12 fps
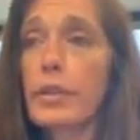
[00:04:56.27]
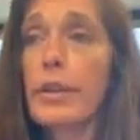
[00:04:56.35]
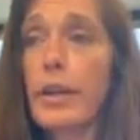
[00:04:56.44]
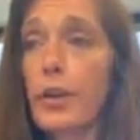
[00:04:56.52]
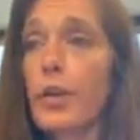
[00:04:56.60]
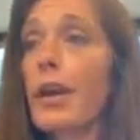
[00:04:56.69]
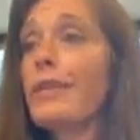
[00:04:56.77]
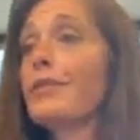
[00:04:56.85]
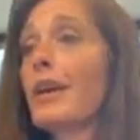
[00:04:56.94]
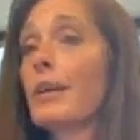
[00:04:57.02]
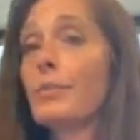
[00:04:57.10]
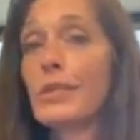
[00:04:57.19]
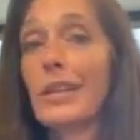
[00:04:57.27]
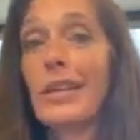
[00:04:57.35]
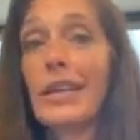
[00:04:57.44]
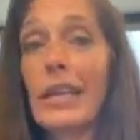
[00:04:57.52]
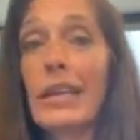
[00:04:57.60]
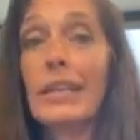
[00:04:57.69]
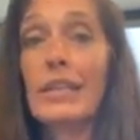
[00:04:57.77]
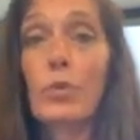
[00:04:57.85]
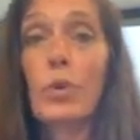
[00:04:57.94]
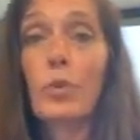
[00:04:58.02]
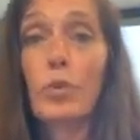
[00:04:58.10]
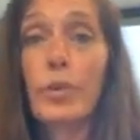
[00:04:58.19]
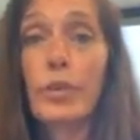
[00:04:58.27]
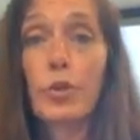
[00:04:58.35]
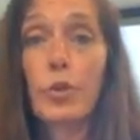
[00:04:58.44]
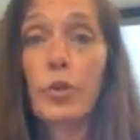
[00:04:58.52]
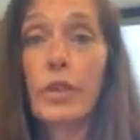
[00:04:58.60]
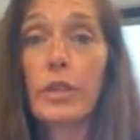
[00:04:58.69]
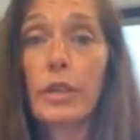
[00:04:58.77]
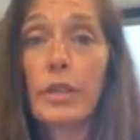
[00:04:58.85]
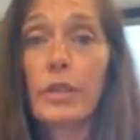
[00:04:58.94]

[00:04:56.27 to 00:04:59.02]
in our lifetimes, and this one will be truly